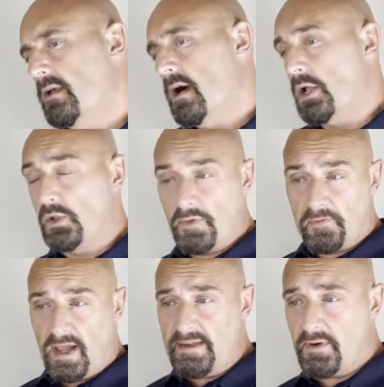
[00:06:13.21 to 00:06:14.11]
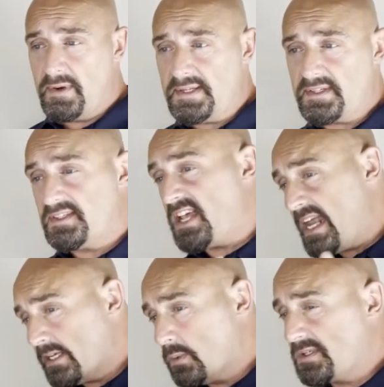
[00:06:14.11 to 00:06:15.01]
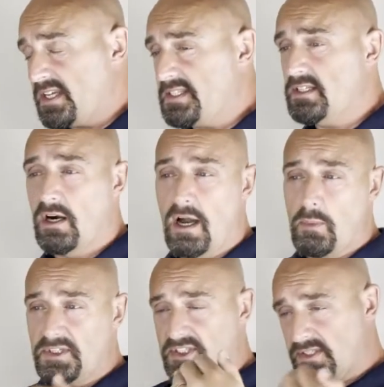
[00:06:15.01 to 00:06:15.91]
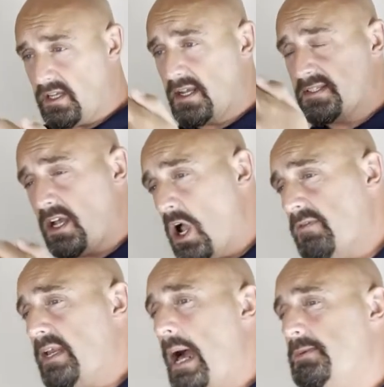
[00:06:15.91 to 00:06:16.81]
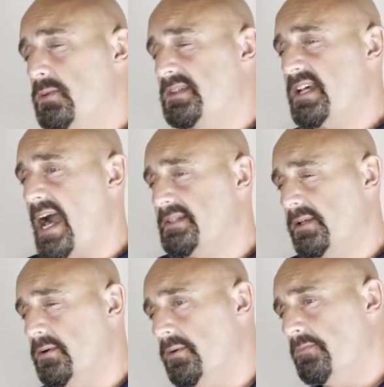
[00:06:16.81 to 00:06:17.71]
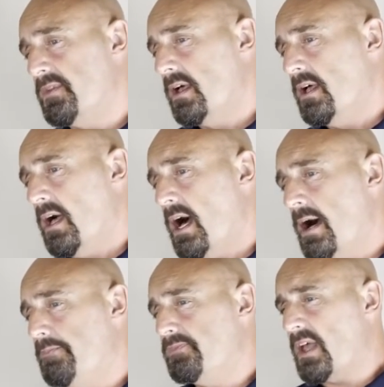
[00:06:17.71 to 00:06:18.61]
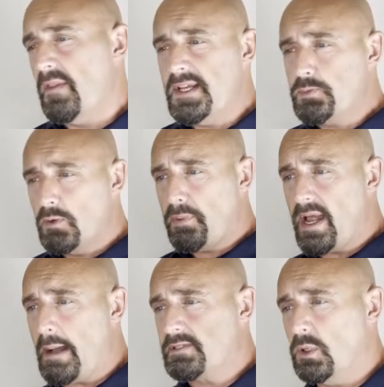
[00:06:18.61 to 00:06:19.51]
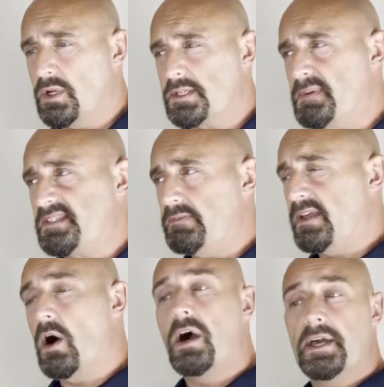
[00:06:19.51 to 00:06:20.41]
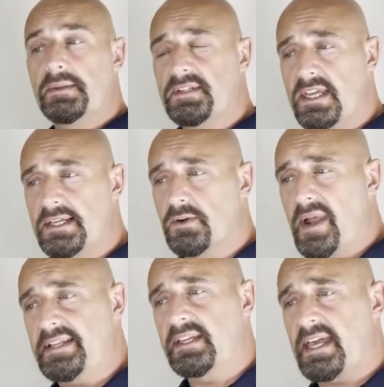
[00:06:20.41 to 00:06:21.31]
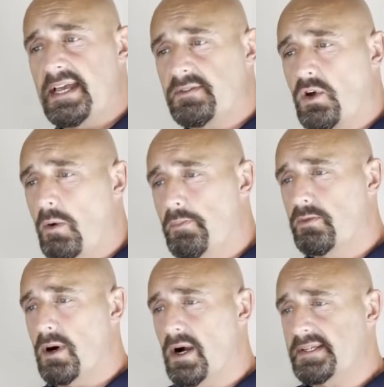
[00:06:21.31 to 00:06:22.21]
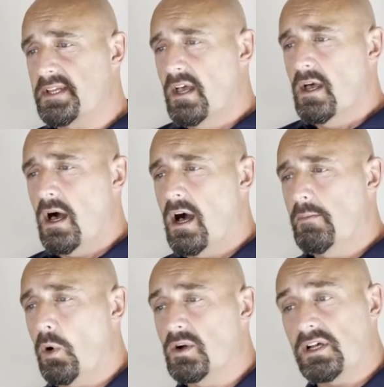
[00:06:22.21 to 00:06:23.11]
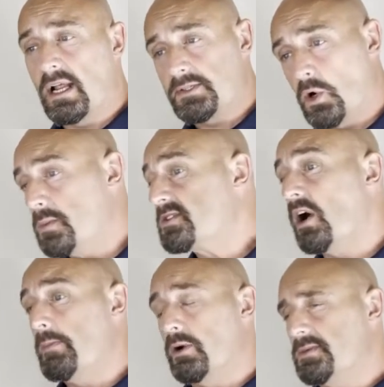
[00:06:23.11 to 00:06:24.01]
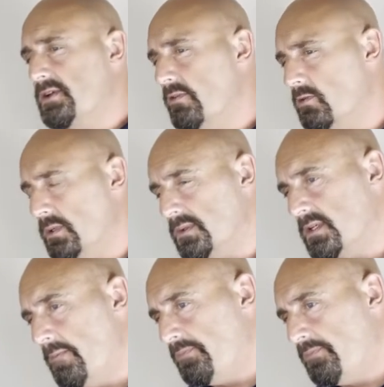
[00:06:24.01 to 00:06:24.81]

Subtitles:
Another flavour is technical CTI, which, like I say, overlaps with tactical. And this would perhaps look at specific IOCs, or indicators of compromise, or as I like to call them, cyber observables.